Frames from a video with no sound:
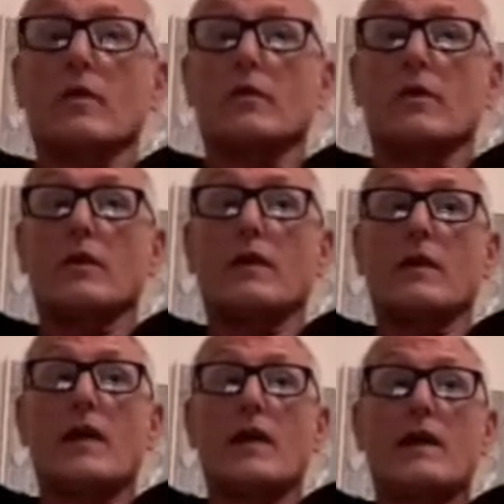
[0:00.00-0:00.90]

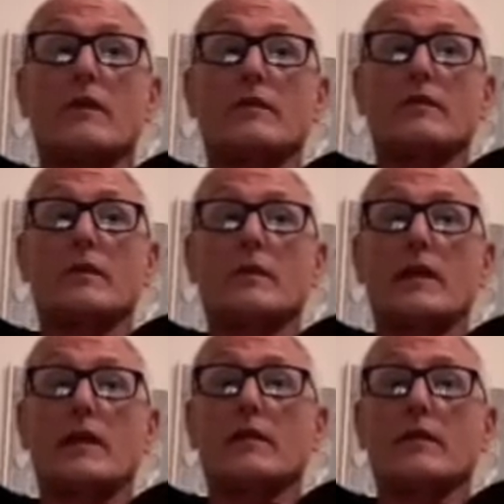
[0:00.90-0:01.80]
Breathing out,
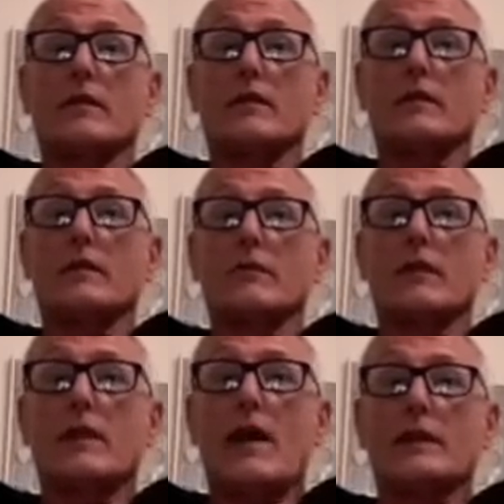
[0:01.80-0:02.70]
let them
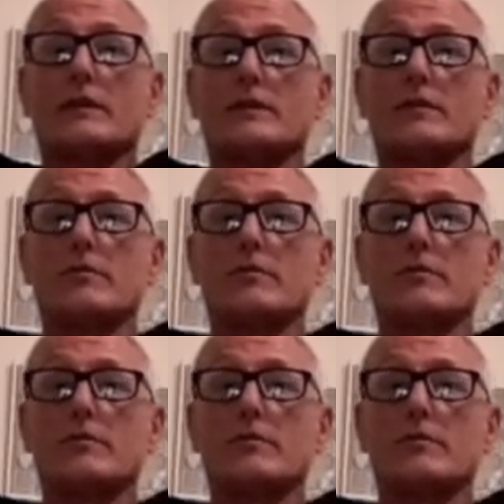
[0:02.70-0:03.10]
relax.